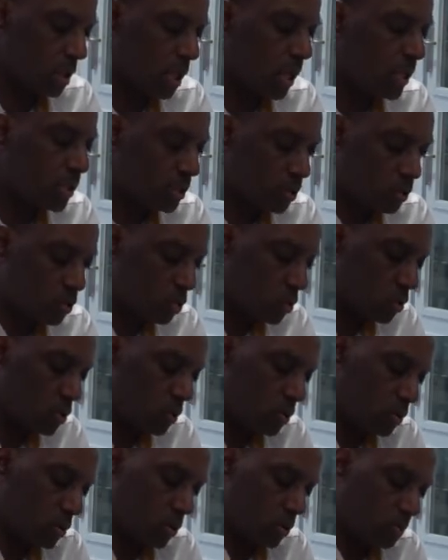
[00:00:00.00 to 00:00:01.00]
hard
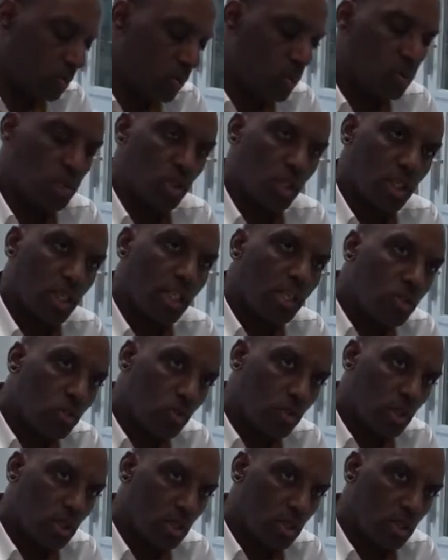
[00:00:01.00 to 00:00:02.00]
to push into
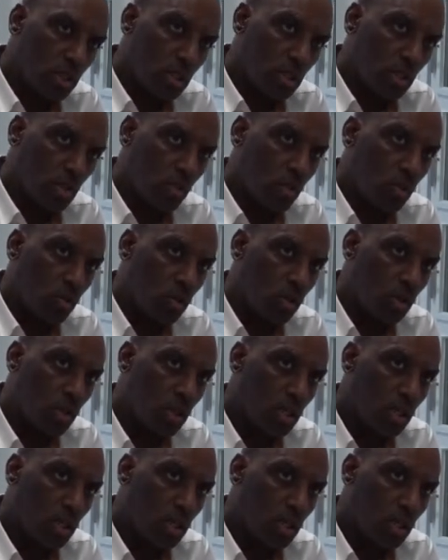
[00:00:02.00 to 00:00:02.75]
the core.